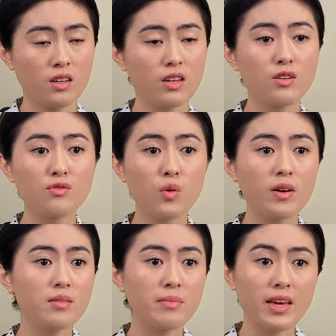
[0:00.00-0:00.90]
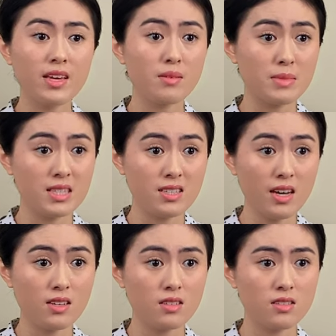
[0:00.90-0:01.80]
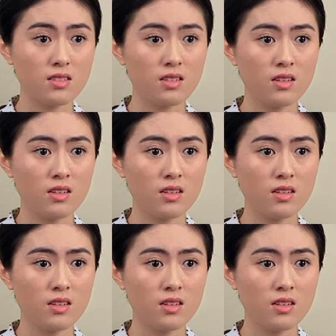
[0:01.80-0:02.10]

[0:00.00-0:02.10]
and avoid making mistakes.